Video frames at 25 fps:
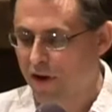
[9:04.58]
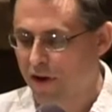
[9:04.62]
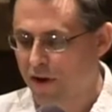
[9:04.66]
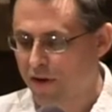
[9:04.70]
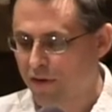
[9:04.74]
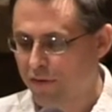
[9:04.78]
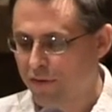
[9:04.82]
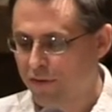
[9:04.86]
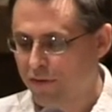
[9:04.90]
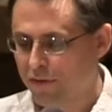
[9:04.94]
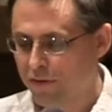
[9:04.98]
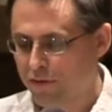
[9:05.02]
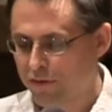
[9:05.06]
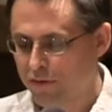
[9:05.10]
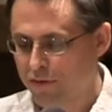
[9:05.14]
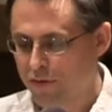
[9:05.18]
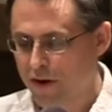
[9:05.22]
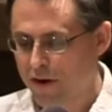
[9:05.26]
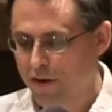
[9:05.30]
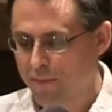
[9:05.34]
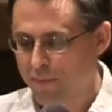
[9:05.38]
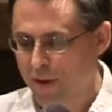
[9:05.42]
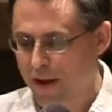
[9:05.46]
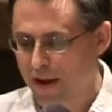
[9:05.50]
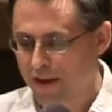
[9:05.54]
Congress could
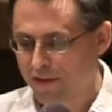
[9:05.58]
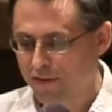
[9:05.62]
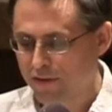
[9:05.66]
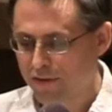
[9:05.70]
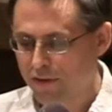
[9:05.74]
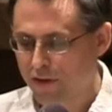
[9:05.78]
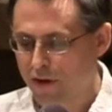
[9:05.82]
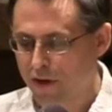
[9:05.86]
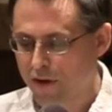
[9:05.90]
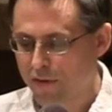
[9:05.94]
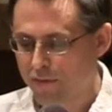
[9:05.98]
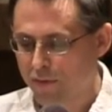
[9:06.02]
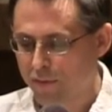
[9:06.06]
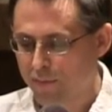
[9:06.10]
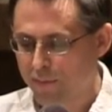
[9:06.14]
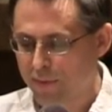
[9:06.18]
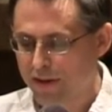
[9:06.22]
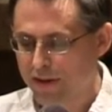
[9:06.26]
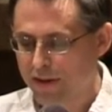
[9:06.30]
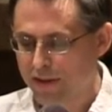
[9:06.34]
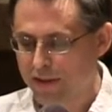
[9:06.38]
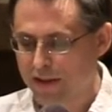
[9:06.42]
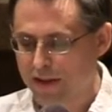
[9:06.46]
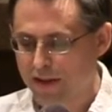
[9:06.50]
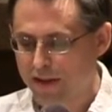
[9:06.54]
try to pass a law
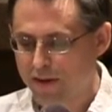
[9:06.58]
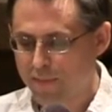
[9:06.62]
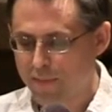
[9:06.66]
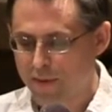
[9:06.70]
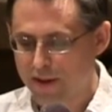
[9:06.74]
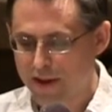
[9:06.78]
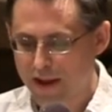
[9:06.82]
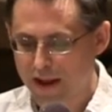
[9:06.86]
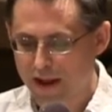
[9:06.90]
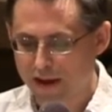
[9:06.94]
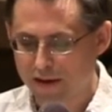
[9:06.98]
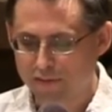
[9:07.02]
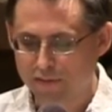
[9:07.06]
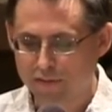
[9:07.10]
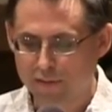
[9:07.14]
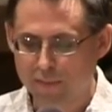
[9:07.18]
forbidding the EPA